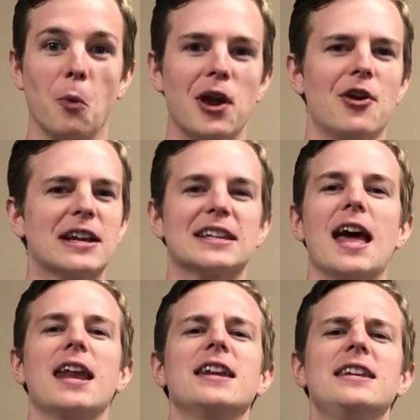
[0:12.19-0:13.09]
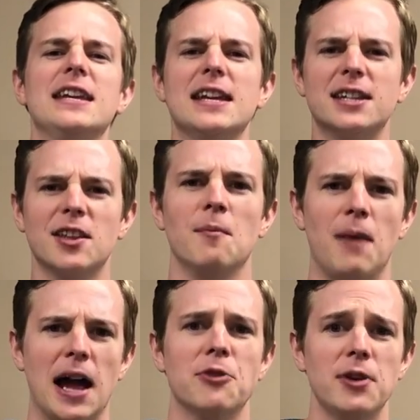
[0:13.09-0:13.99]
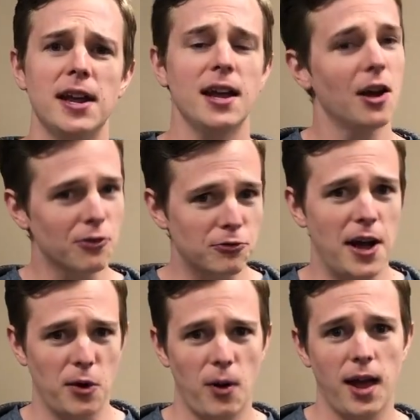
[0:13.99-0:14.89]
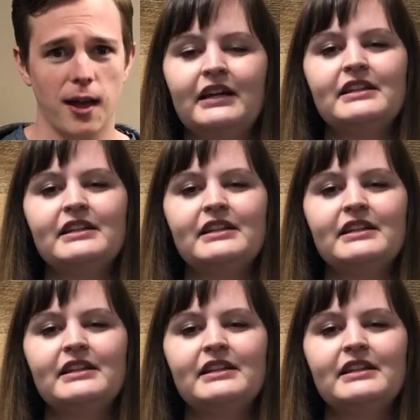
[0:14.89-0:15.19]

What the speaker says: We are excited to get to the mind reading right away.